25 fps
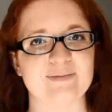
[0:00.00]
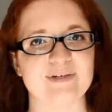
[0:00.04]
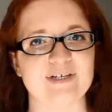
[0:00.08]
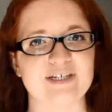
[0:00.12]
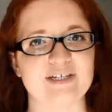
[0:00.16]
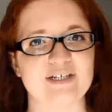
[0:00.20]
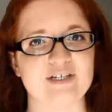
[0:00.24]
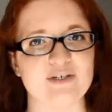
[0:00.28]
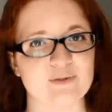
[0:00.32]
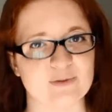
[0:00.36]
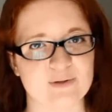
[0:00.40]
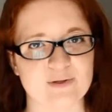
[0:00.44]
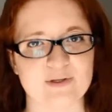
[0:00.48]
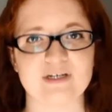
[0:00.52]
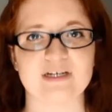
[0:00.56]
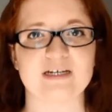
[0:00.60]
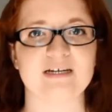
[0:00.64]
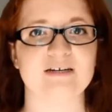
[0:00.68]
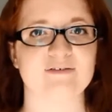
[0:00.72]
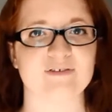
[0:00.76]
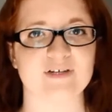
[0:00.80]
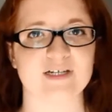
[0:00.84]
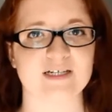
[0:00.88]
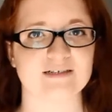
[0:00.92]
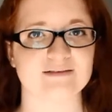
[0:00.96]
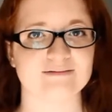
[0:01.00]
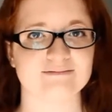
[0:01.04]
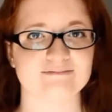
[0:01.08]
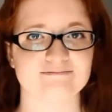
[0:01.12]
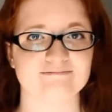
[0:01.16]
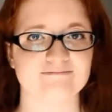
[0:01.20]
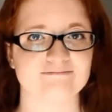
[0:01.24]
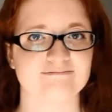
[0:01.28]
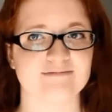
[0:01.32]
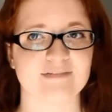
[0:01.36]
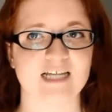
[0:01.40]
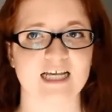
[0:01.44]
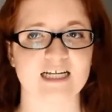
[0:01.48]
you could
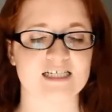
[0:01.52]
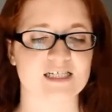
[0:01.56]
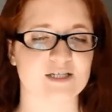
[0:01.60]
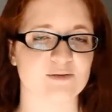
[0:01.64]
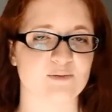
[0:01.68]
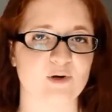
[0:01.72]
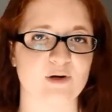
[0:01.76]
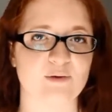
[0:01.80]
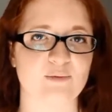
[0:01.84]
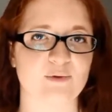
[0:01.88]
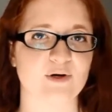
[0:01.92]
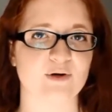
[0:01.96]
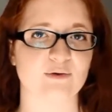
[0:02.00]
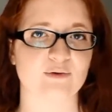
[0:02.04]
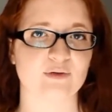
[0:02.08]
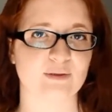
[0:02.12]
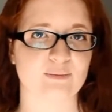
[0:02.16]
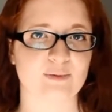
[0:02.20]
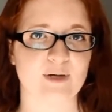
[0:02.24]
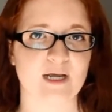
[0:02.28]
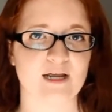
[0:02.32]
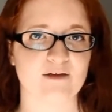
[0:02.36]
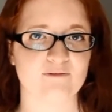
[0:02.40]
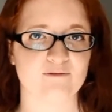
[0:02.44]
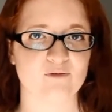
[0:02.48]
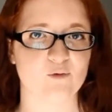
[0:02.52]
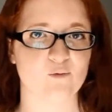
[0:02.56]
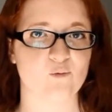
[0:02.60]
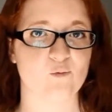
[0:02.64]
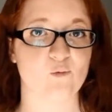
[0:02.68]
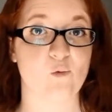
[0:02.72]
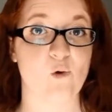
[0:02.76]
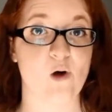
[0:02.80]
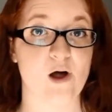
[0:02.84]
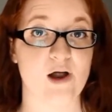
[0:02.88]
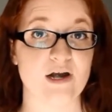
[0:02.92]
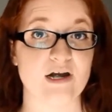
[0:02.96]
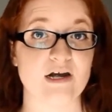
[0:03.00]
even get to the point where you're only paying for
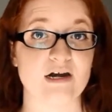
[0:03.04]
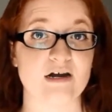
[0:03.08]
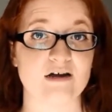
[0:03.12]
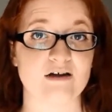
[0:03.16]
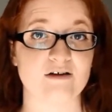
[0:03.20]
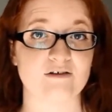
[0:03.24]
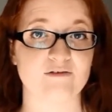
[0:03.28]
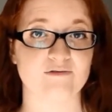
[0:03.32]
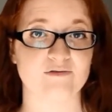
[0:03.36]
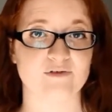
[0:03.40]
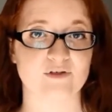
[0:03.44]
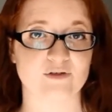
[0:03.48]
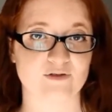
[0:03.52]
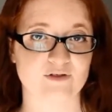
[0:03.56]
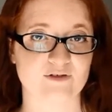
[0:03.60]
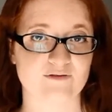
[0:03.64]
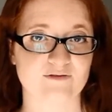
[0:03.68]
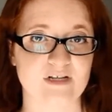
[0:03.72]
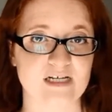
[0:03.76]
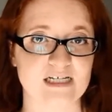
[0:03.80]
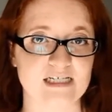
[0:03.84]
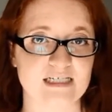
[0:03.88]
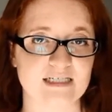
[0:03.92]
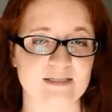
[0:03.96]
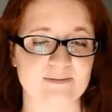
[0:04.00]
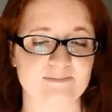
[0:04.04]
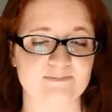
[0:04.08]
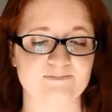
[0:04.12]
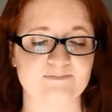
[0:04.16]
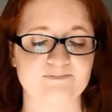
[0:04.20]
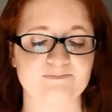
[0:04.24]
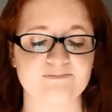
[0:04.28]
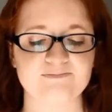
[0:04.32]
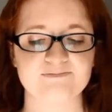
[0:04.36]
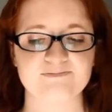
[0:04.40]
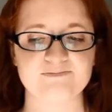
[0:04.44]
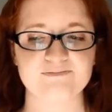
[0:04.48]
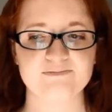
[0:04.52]
one of those flights.
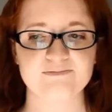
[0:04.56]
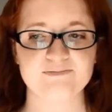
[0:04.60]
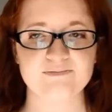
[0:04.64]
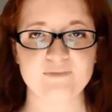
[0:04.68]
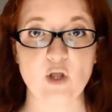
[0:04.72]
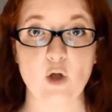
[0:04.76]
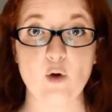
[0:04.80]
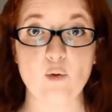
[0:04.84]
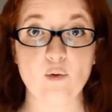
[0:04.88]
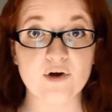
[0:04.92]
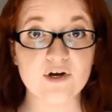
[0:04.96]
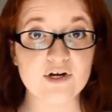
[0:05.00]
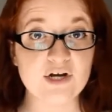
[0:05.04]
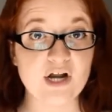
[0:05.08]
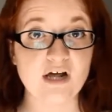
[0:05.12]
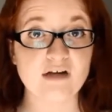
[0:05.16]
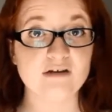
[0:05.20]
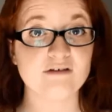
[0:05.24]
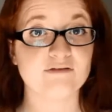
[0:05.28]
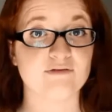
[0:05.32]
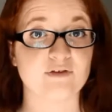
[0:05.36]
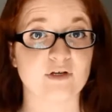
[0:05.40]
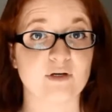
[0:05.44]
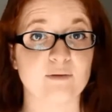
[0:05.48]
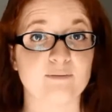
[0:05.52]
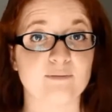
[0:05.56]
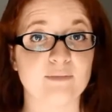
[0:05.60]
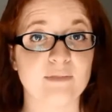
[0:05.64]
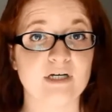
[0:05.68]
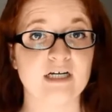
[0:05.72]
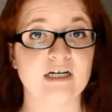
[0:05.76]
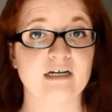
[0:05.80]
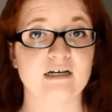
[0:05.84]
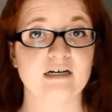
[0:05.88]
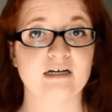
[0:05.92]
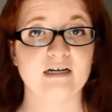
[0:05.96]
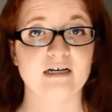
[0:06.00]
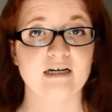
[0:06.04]
Or none of them,
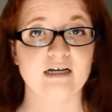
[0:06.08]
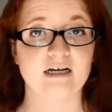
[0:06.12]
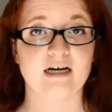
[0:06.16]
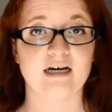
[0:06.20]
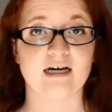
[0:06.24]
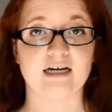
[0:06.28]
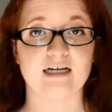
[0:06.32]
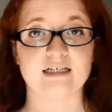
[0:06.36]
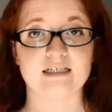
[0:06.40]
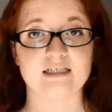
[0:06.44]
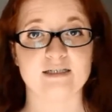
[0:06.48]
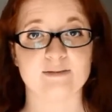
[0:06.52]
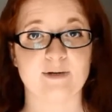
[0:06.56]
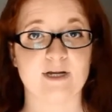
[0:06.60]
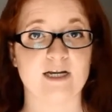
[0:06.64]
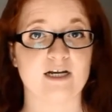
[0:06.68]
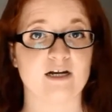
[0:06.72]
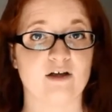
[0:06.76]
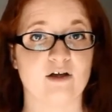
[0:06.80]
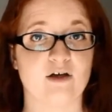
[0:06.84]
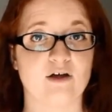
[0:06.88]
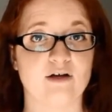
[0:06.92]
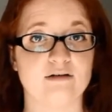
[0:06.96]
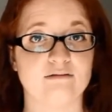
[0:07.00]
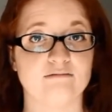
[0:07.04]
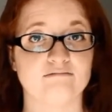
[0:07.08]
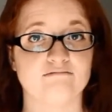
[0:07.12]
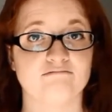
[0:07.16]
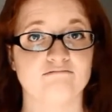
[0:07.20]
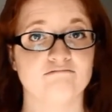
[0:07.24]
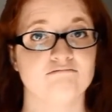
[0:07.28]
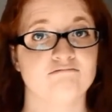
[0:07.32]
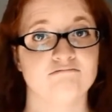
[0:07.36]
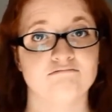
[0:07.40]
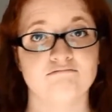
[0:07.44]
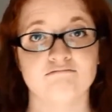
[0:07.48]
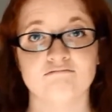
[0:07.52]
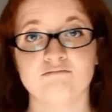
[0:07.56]
depending on
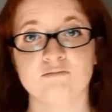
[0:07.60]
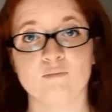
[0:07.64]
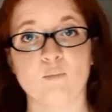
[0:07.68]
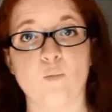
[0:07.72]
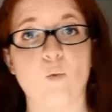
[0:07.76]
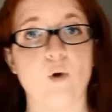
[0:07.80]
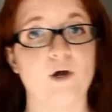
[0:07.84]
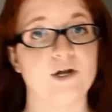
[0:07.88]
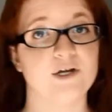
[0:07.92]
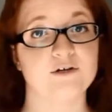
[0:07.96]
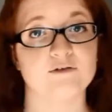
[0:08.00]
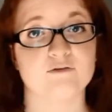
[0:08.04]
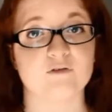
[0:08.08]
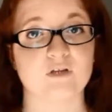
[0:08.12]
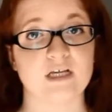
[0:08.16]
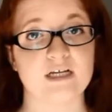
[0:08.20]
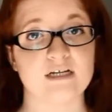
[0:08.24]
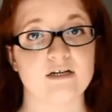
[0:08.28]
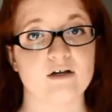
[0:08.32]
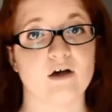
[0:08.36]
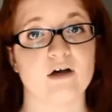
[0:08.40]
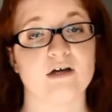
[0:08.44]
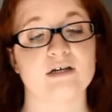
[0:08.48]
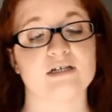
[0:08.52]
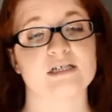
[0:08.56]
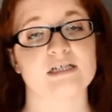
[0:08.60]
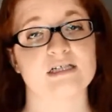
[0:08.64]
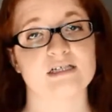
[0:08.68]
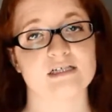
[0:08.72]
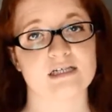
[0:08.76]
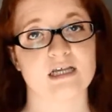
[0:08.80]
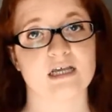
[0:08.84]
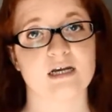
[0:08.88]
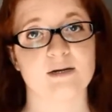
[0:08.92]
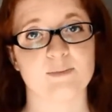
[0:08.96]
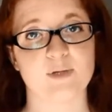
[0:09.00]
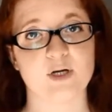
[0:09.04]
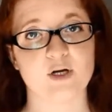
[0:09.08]
what your flight cost is
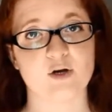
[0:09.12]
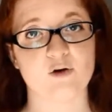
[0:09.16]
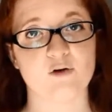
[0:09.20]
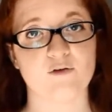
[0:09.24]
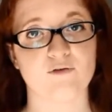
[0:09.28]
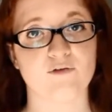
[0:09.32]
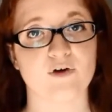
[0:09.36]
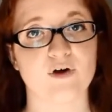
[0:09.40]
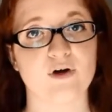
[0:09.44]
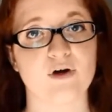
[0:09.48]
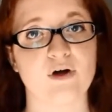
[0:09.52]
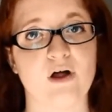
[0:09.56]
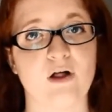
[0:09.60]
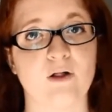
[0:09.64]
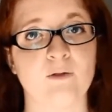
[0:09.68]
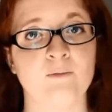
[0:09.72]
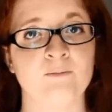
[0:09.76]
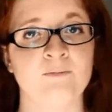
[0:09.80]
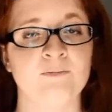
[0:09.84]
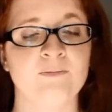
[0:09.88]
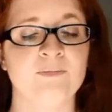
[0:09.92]
going to be overall.